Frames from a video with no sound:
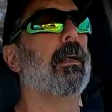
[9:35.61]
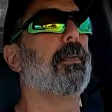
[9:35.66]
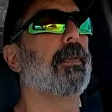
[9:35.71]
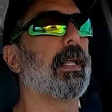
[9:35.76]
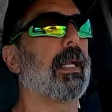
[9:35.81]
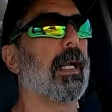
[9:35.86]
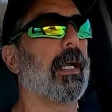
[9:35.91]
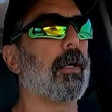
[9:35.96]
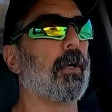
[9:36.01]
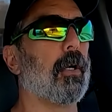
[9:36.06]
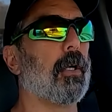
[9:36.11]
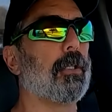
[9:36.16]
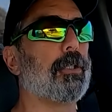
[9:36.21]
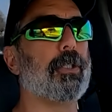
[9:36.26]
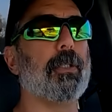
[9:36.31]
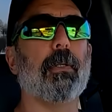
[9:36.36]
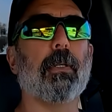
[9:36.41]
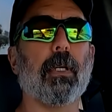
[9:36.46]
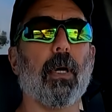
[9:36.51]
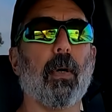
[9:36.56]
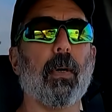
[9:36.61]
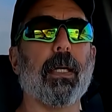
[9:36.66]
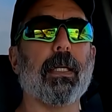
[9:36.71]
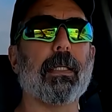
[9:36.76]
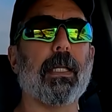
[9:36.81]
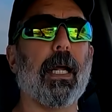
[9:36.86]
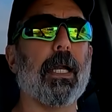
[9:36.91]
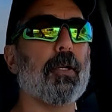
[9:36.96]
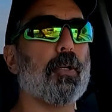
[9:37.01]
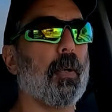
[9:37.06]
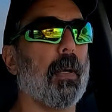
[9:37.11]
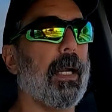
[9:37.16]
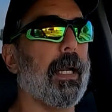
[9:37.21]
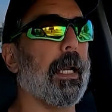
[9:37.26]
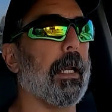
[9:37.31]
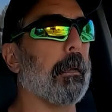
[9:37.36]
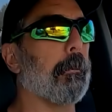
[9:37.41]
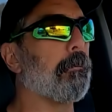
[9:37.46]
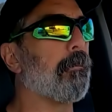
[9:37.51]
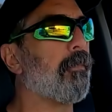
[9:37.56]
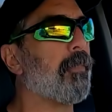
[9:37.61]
then I urge you to go get that training.